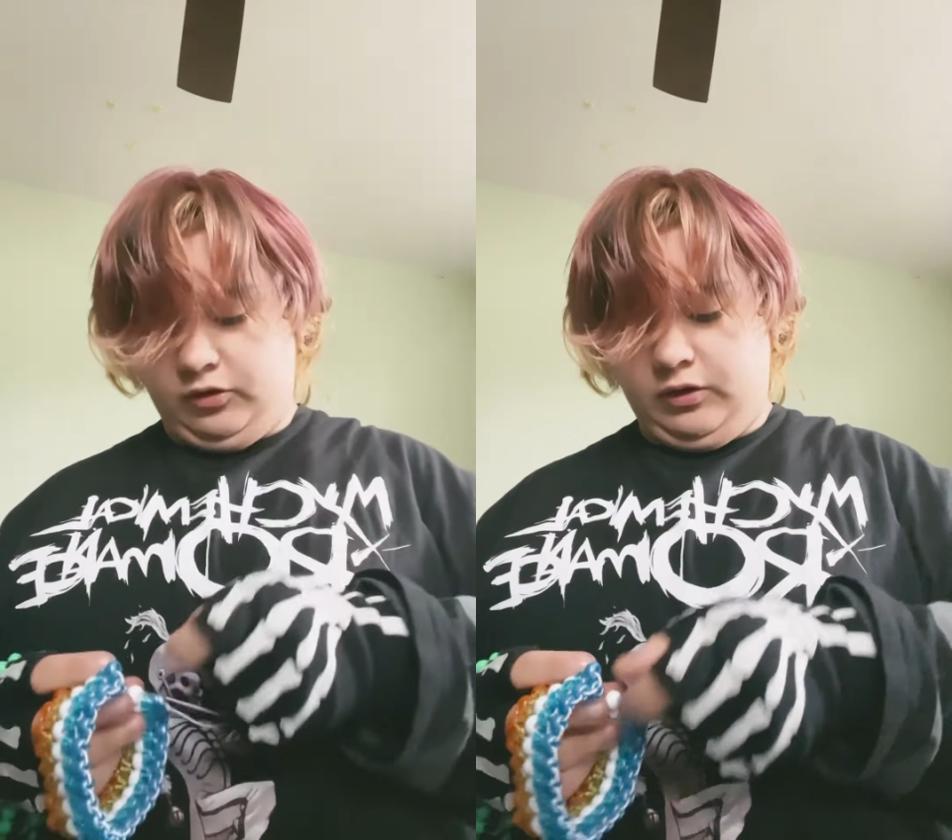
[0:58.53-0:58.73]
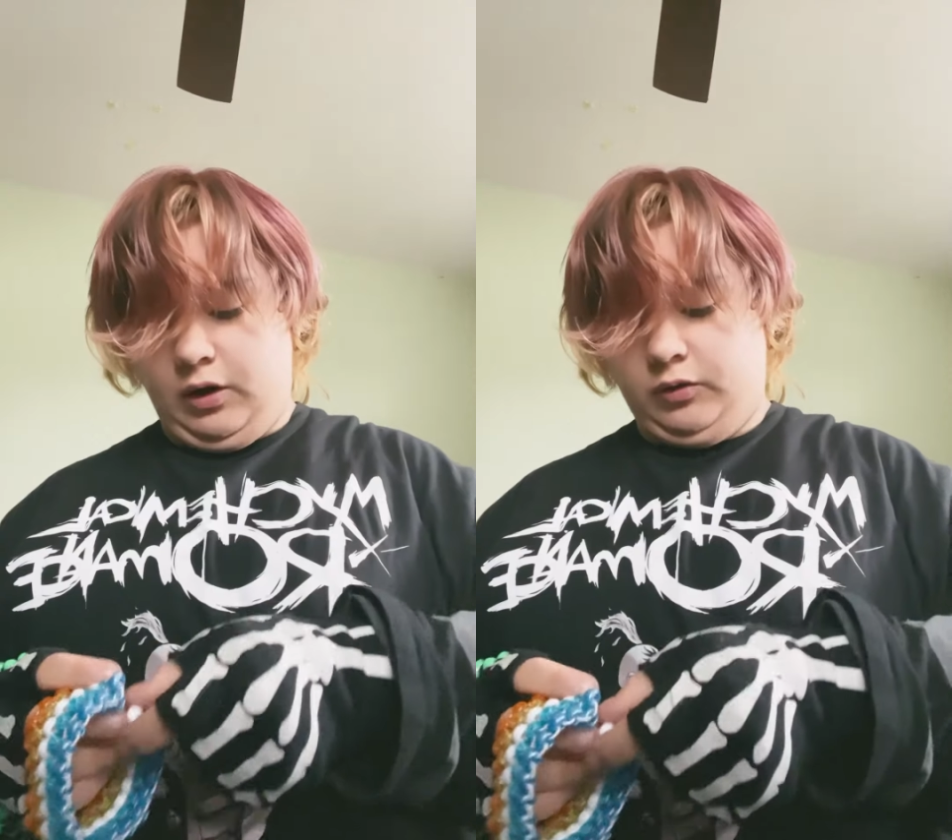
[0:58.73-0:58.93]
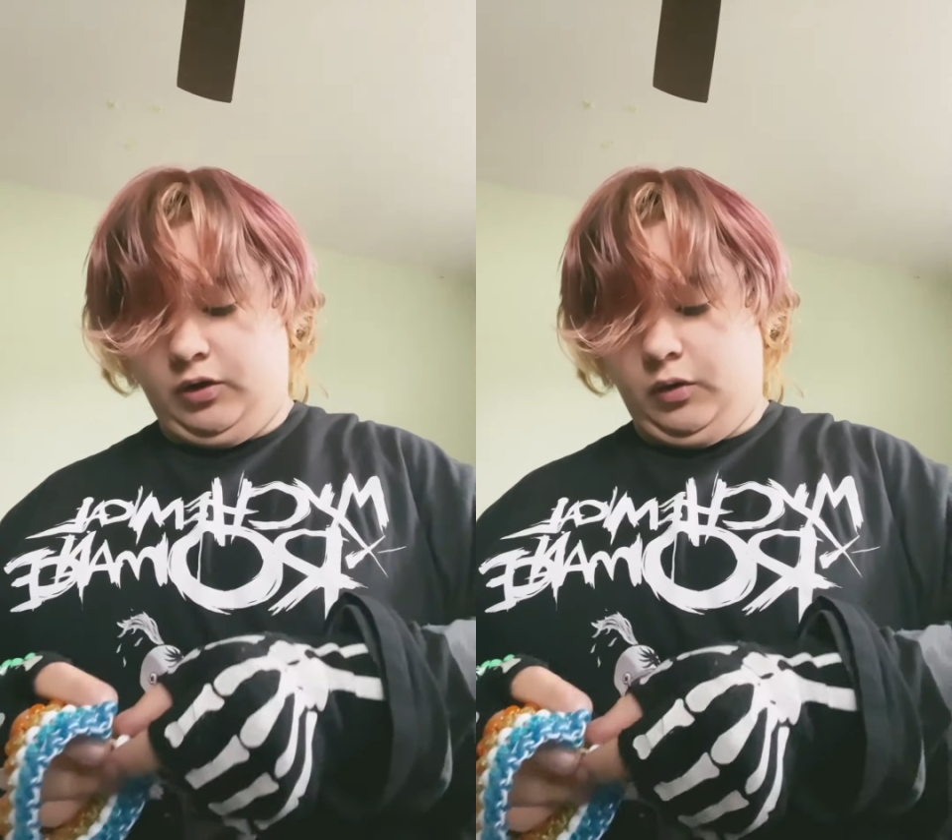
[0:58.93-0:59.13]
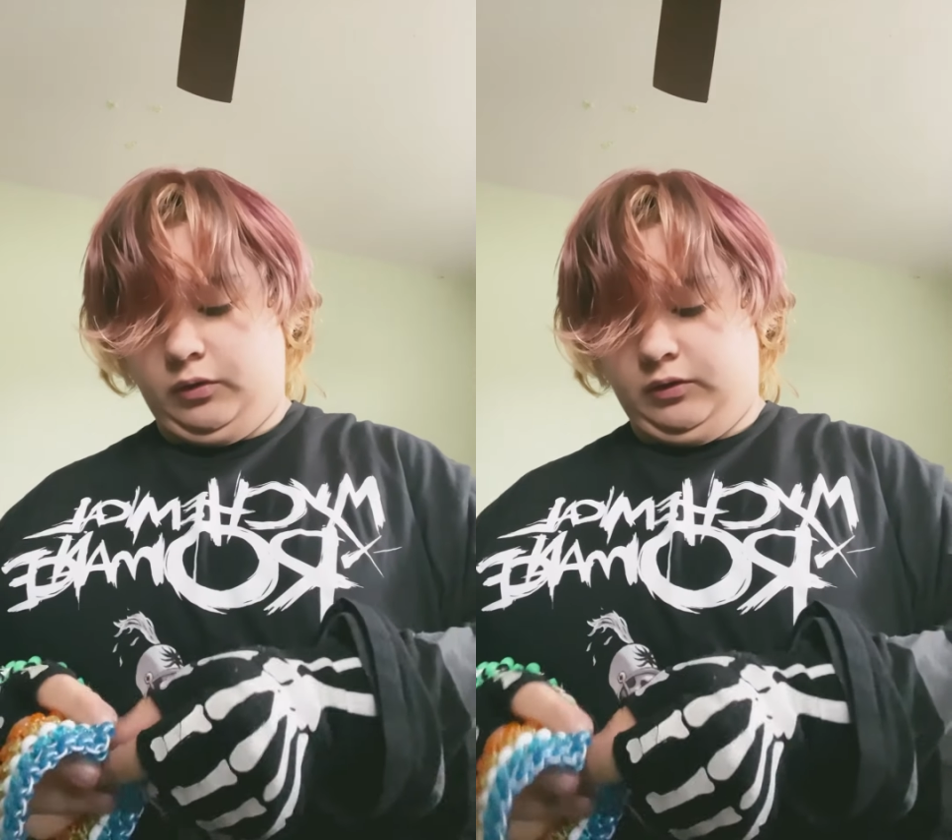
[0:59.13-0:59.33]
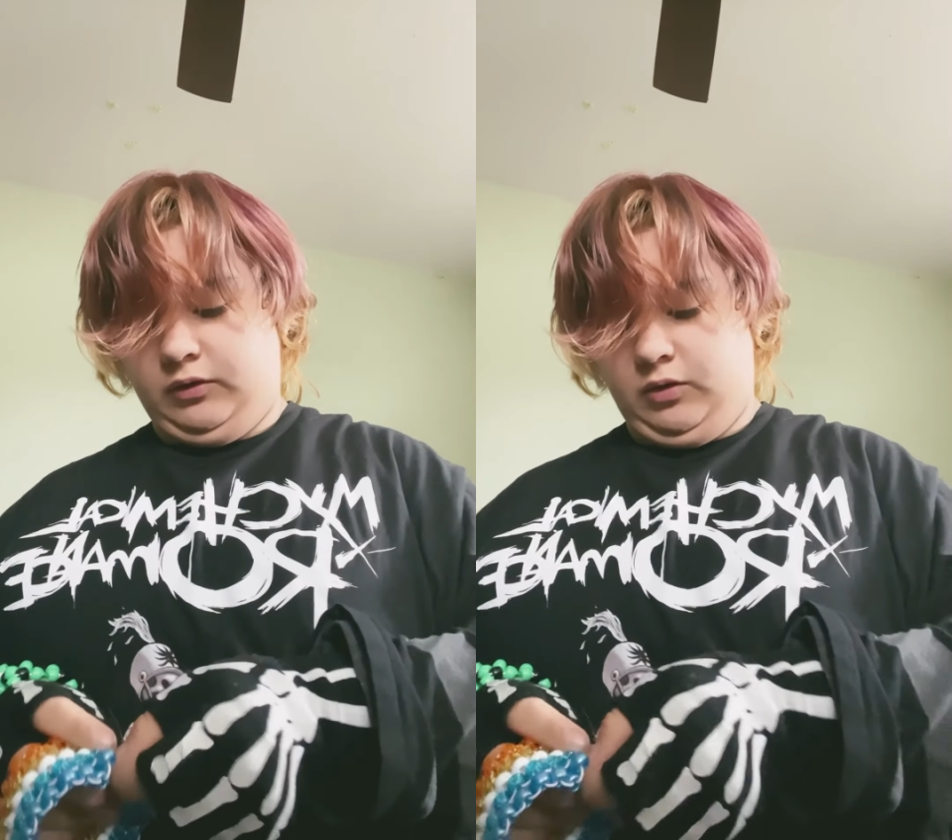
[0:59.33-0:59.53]
actually no,
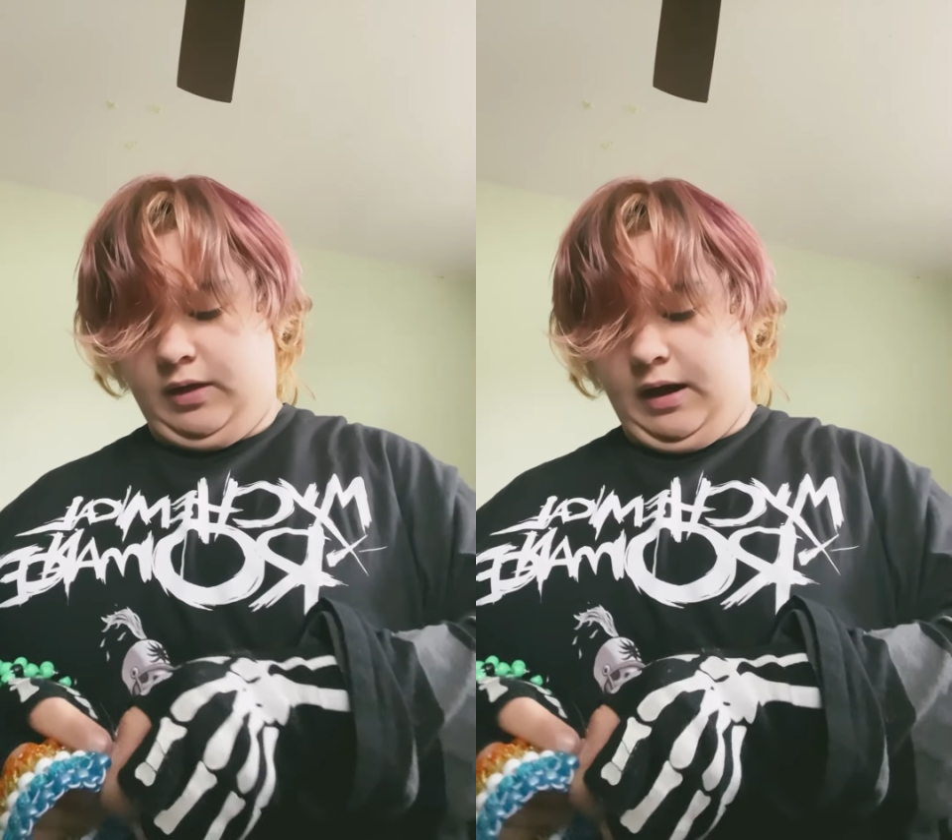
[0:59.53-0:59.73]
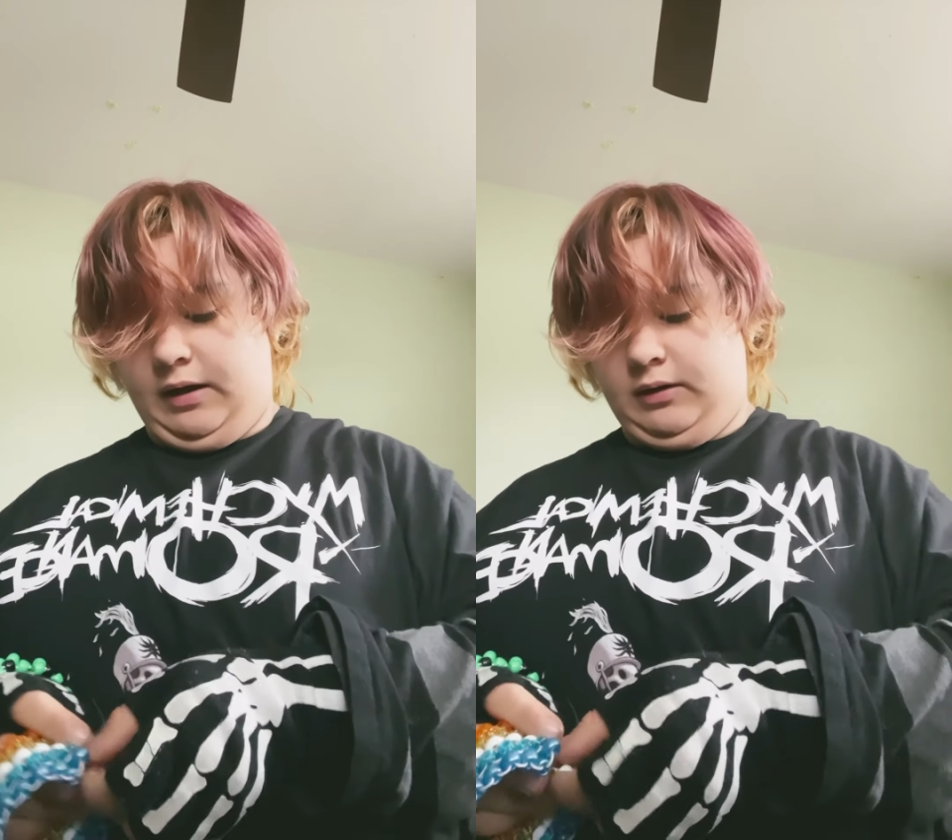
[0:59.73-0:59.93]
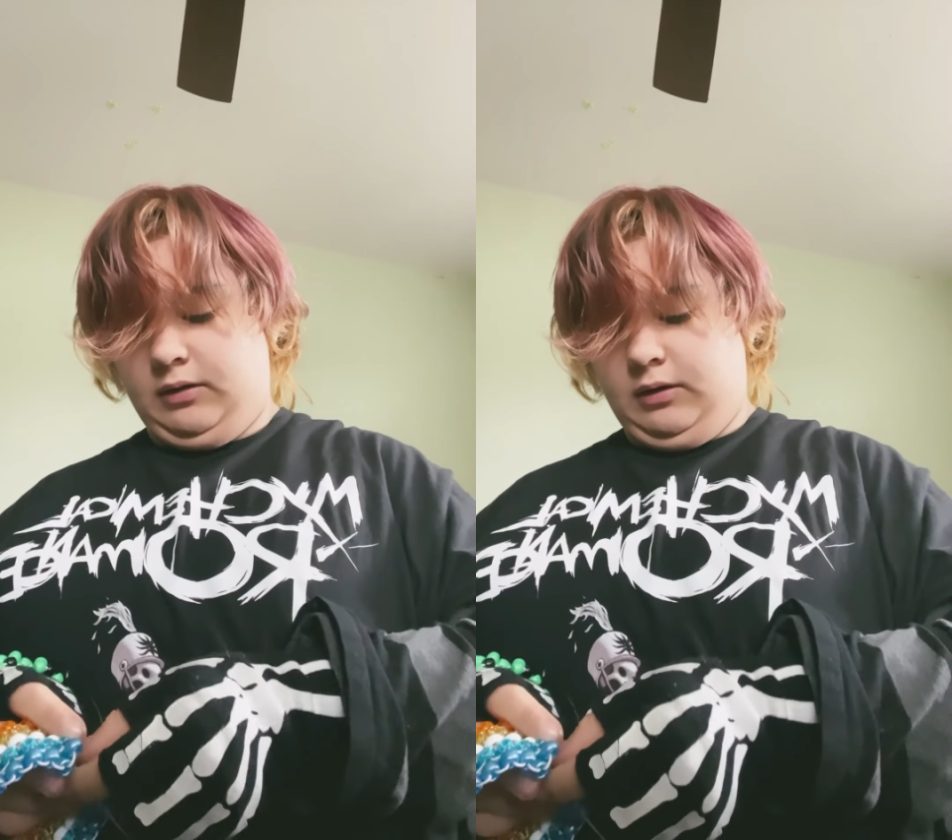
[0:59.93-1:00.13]
don't do that.